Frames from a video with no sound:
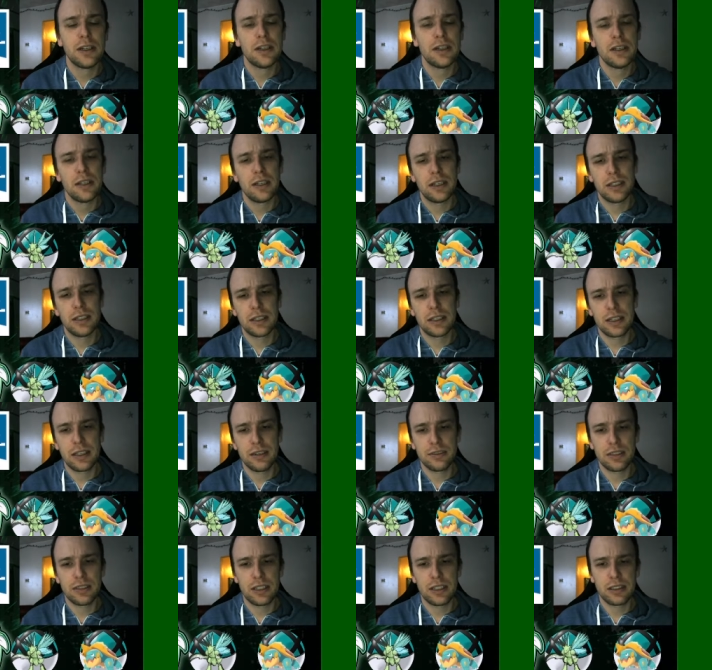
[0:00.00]
it
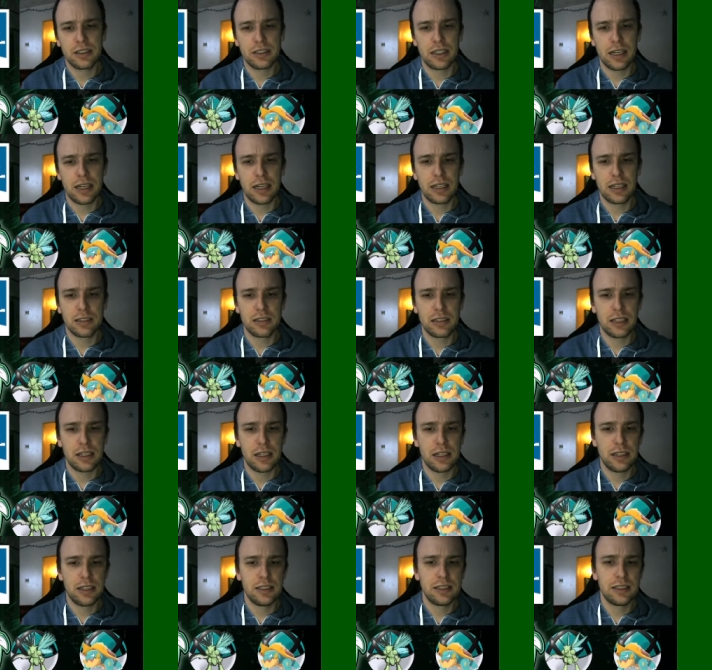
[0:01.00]
gives us that,
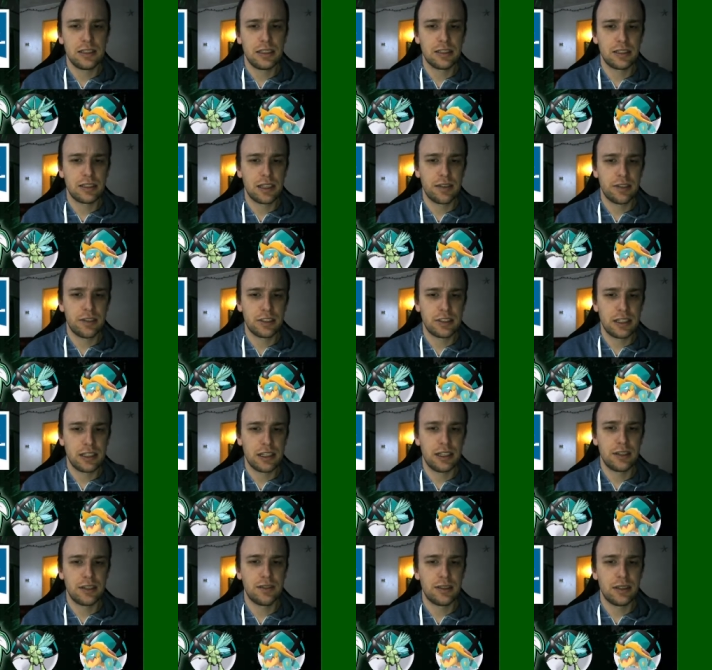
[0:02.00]
it does give us
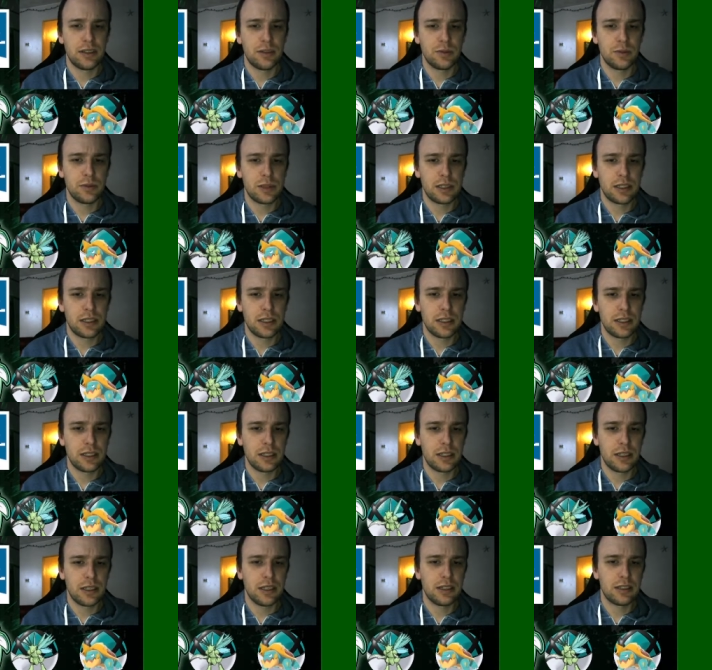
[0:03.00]
that, and we can
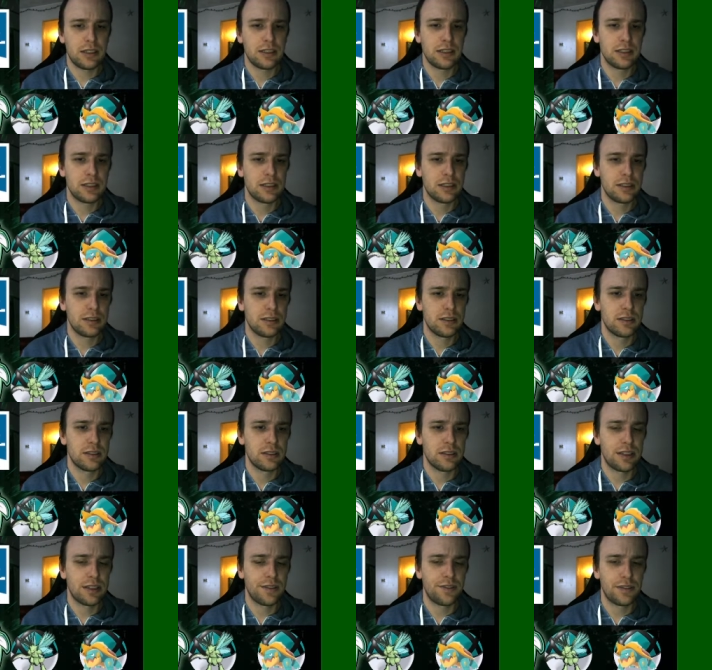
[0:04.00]

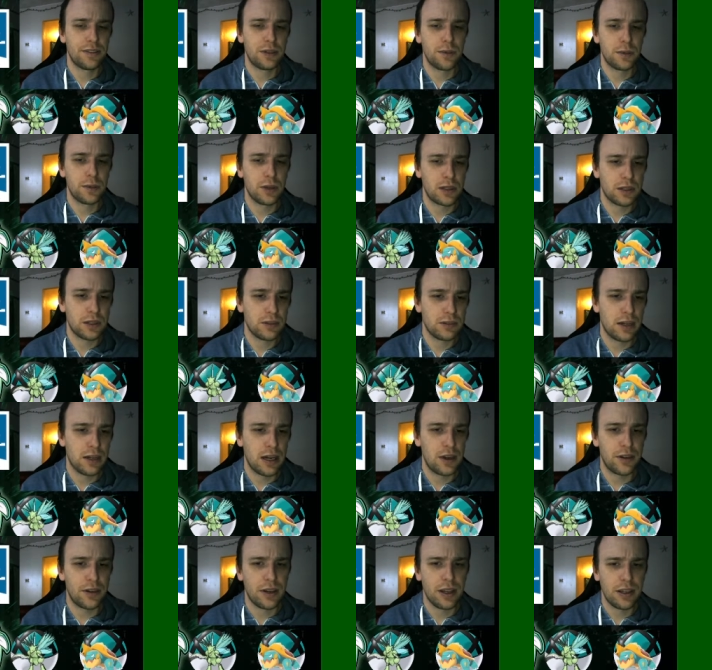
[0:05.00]
definitely work
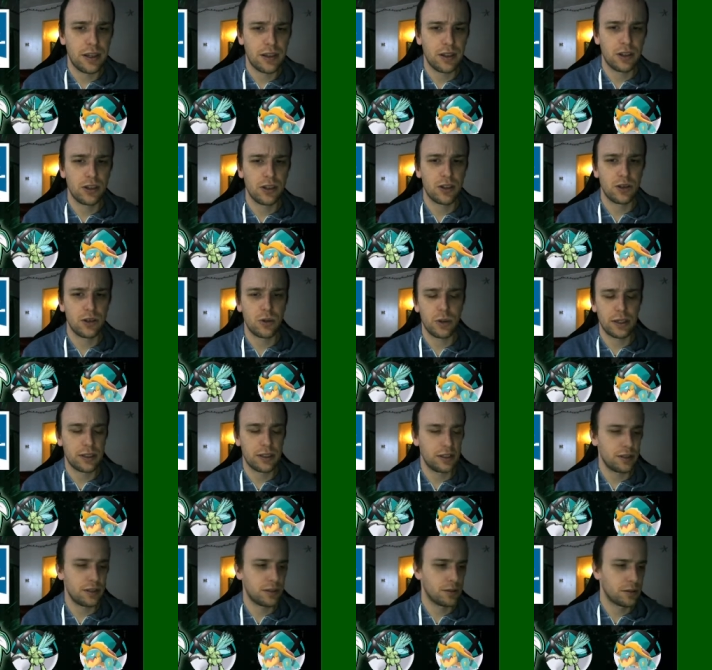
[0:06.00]
around the
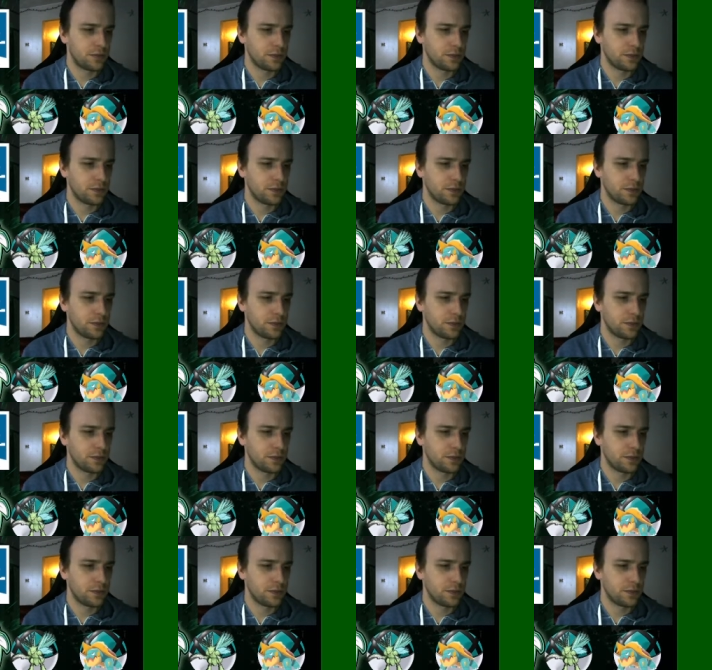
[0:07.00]
quickness.